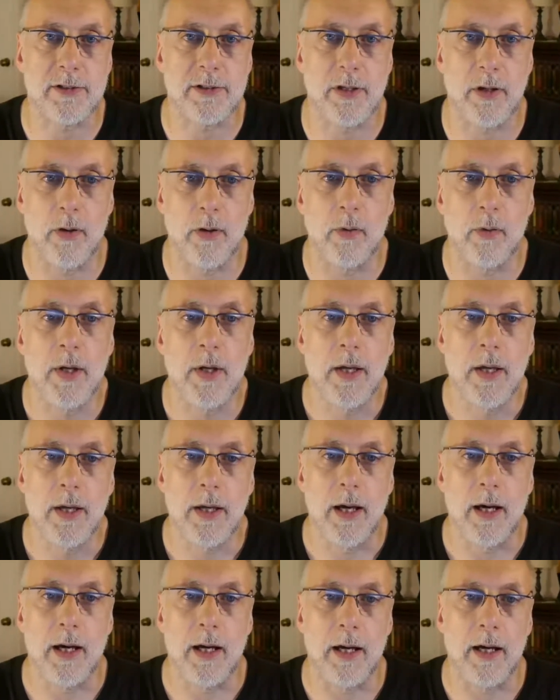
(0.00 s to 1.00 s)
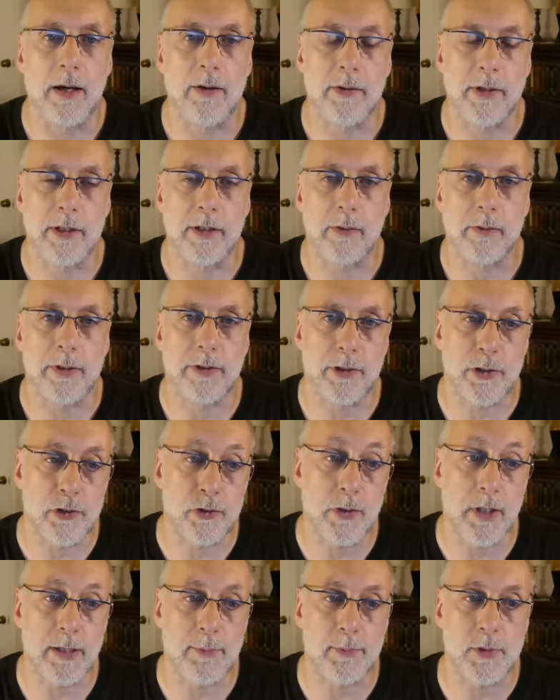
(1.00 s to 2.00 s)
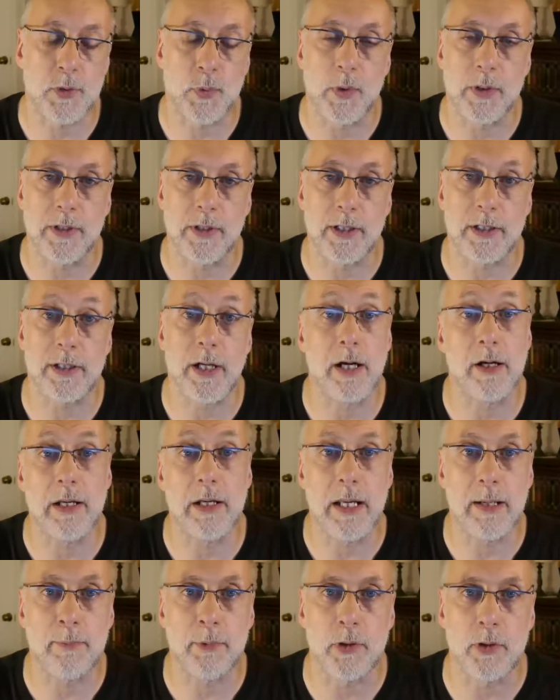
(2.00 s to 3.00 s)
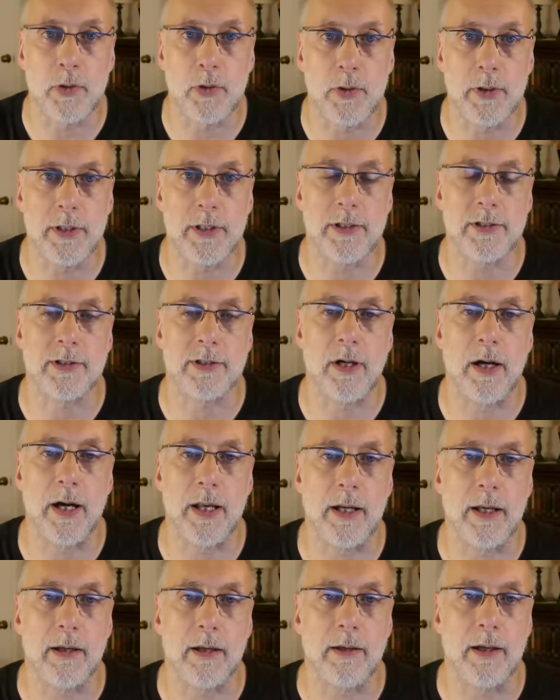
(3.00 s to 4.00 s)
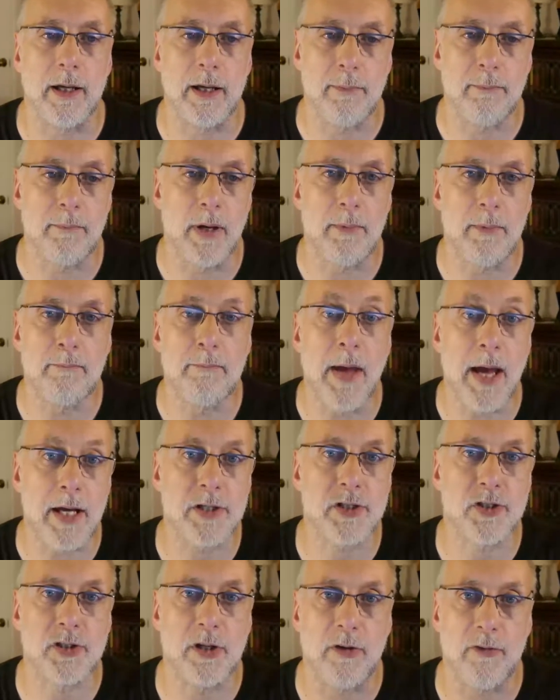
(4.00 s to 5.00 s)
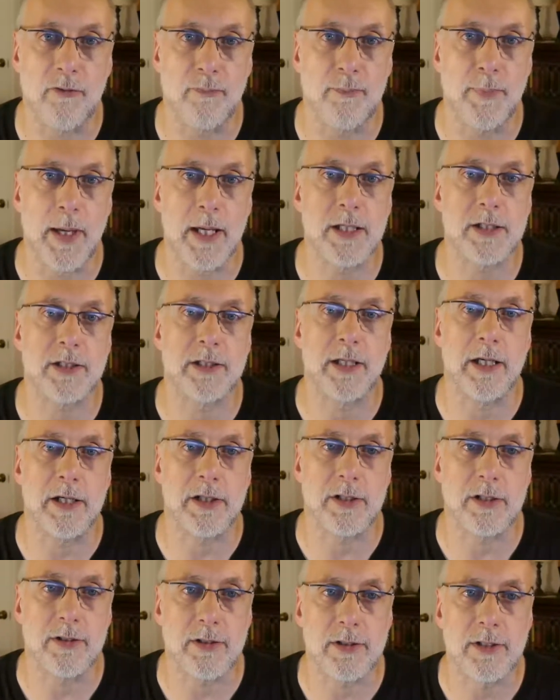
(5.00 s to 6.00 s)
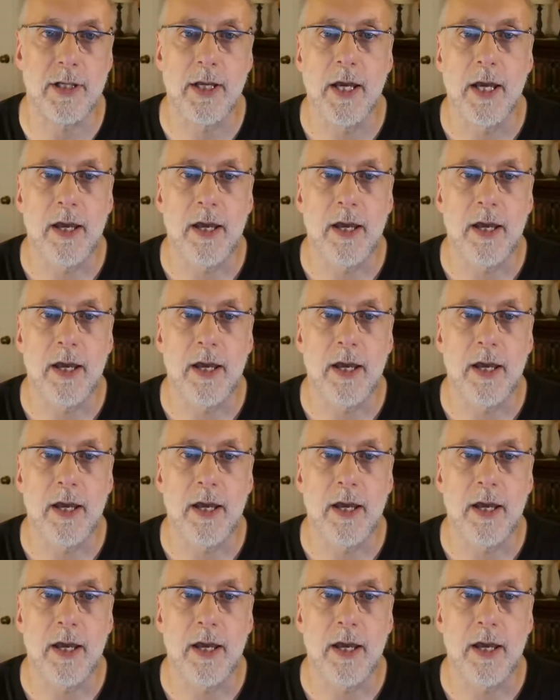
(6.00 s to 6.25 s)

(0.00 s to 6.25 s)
So in their dreams, when the entire neighborhood has got a mesh of base stations,